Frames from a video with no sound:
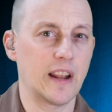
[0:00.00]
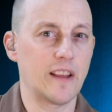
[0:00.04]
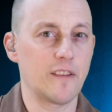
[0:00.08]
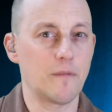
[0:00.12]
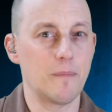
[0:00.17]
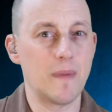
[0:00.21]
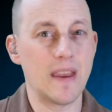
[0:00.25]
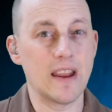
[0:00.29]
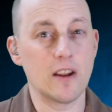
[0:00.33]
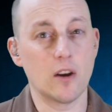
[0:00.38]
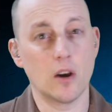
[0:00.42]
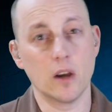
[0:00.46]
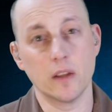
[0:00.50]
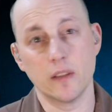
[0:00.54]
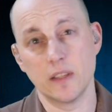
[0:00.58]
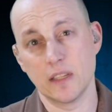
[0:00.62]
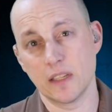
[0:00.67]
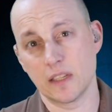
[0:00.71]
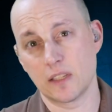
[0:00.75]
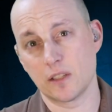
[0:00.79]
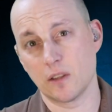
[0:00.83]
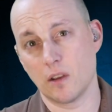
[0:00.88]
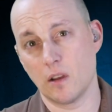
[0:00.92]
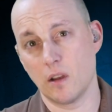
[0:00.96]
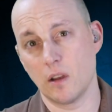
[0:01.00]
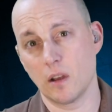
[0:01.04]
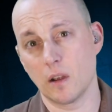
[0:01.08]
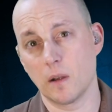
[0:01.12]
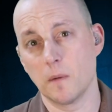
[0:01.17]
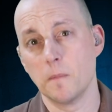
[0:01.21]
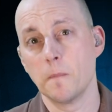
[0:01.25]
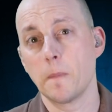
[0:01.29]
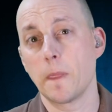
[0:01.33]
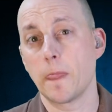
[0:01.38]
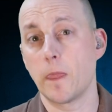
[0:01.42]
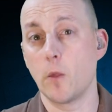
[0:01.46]
that I've made on this
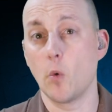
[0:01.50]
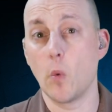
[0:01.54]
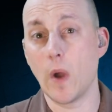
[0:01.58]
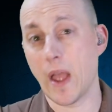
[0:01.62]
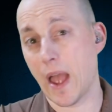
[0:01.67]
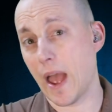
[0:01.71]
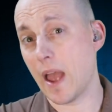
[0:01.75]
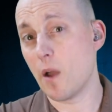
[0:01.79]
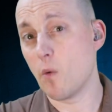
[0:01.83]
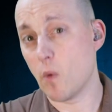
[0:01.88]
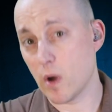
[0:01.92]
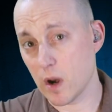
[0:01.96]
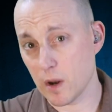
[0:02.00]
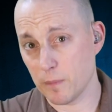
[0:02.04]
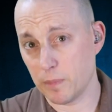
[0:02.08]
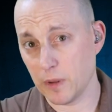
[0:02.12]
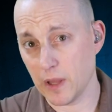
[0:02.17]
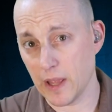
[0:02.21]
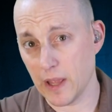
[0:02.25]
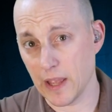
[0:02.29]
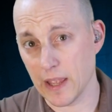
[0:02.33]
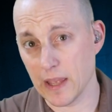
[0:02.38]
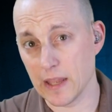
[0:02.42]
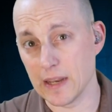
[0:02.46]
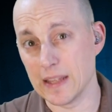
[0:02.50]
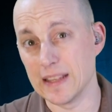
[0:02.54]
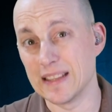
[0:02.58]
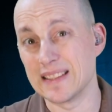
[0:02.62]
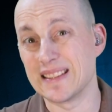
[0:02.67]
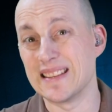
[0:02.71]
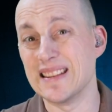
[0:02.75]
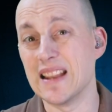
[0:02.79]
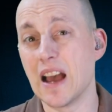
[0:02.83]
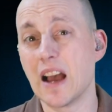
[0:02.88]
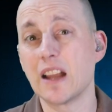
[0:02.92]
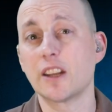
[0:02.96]
song, the way I want to play it,
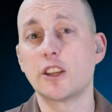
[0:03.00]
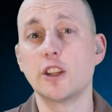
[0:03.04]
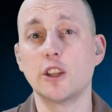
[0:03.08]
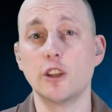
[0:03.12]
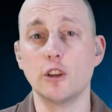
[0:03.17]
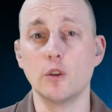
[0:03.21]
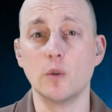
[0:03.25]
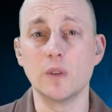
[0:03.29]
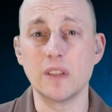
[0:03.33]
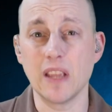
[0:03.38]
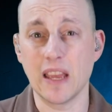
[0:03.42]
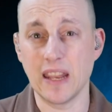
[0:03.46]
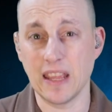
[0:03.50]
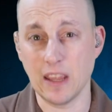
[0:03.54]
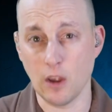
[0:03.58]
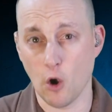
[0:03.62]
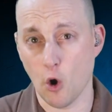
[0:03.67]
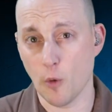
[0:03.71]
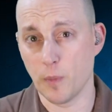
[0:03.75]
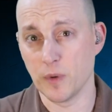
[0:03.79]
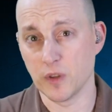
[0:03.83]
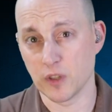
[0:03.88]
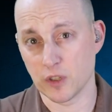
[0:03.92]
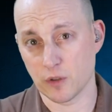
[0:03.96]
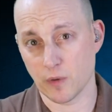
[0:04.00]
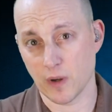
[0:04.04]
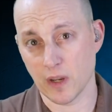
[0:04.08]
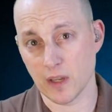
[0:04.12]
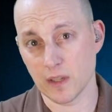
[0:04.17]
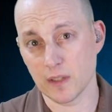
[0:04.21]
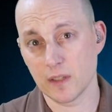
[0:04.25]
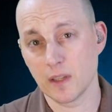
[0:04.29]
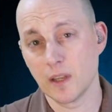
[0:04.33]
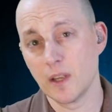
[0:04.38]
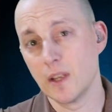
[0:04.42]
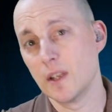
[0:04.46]
is not to use any open
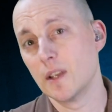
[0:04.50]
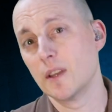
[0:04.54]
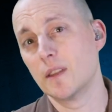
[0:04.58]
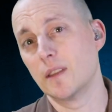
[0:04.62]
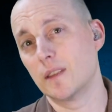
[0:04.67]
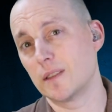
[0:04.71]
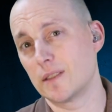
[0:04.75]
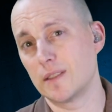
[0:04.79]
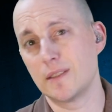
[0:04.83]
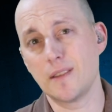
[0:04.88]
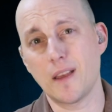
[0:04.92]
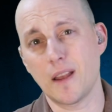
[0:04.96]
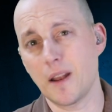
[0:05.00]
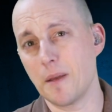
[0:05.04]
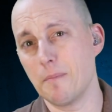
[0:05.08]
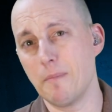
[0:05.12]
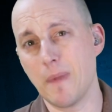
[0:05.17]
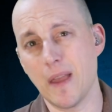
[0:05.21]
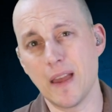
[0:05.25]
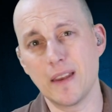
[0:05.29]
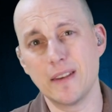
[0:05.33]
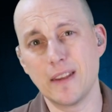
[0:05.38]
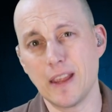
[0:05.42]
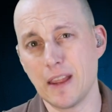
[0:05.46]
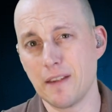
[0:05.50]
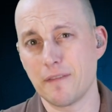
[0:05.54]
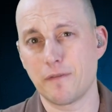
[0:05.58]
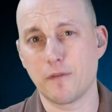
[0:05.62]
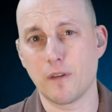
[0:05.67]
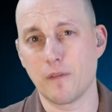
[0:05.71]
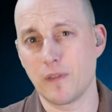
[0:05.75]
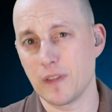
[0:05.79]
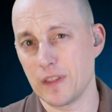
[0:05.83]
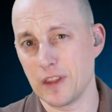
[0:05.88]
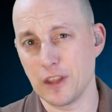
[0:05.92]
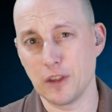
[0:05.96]
strings. This is not a mandate
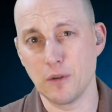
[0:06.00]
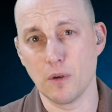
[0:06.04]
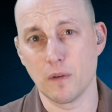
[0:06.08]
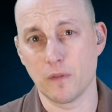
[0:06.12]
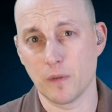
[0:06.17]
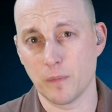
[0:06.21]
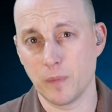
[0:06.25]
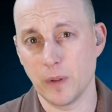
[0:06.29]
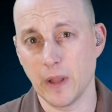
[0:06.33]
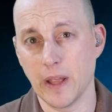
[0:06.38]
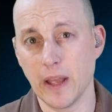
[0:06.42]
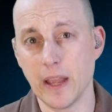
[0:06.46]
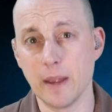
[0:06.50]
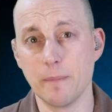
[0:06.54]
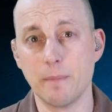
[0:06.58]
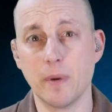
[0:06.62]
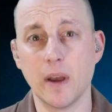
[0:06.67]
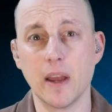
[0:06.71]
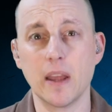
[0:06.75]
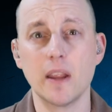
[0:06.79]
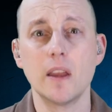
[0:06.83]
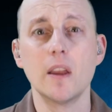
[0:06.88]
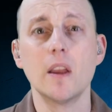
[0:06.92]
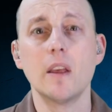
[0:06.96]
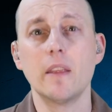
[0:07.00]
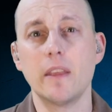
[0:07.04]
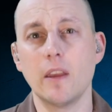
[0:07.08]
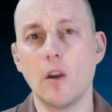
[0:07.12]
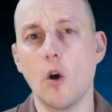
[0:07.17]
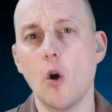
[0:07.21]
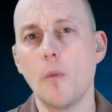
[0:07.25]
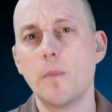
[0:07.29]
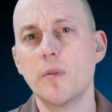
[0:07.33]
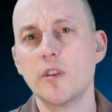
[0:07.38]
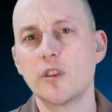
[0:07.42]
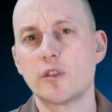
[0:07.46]
for everything you ever play, but the
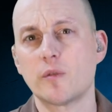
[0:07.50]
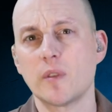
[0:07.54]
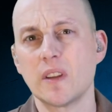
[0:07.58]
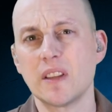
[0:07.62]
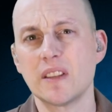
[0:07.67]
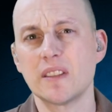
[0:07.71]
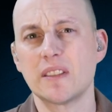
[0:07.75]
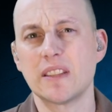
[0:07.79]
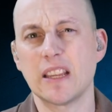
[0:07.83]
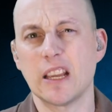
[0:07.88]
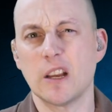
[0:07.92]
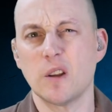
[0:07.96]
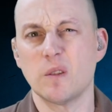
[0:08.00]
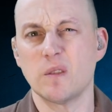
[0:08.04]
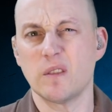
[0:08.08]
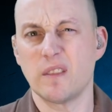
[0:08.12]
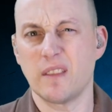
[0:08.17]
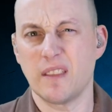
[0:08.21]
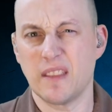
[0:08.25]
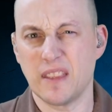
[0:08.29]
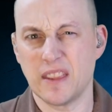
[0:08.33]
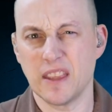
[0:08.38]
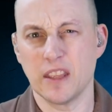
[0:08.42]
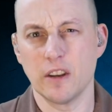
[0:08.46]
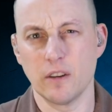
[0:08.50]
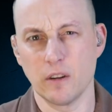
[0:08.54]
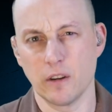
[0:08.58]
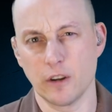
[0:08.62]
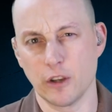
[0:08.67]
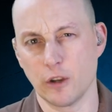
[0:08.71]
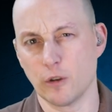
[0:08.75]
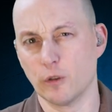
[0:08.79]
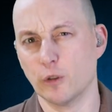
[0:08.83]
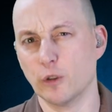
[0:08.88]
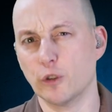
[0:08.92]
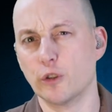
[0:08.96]
open strings sound thinner.
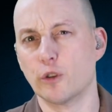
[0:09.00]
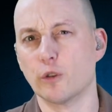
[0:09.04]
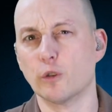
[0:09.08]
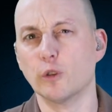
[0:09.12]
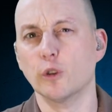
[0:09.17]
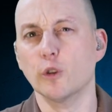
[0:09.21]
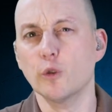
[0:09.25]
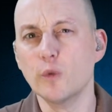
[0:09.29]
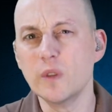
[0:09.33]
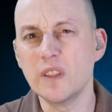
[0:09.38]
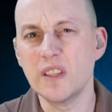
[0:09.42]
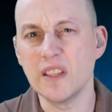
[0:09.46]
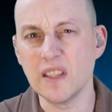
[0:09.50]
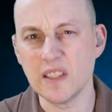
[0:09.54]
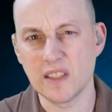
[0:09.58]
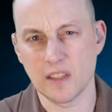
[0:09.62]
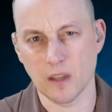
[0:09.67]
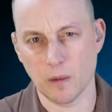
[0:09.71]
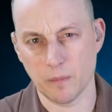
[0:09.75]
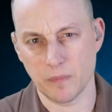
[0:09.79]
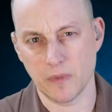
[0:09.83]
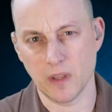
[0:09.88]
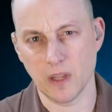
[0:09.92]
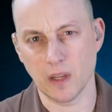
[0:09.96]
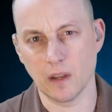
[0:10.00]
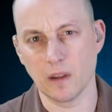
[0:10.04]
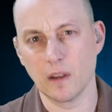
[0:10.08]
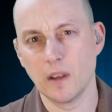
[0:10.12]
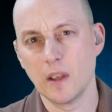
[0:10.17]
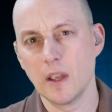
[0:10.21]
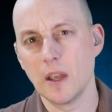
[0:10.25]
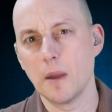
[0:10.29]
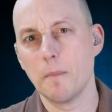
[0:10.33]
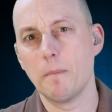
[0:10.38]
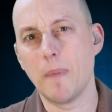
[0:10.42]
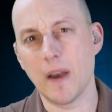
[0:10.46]
You're losing something
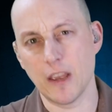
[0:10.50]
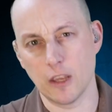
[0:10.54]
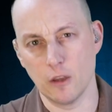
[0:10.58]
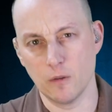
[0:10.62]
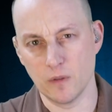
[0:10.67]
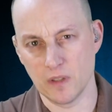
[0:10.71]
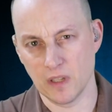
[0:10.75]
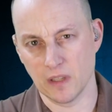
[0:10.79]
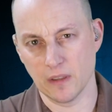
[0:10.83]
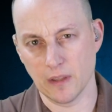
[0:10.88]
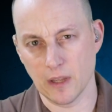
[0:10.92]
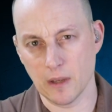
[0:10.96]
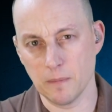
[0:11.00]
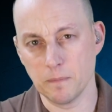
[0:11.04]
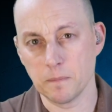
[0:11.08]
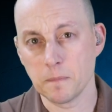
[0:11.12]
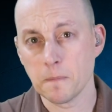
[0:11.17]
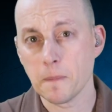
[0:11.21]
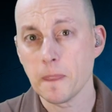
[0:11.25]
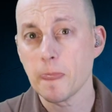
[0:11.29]
by using them.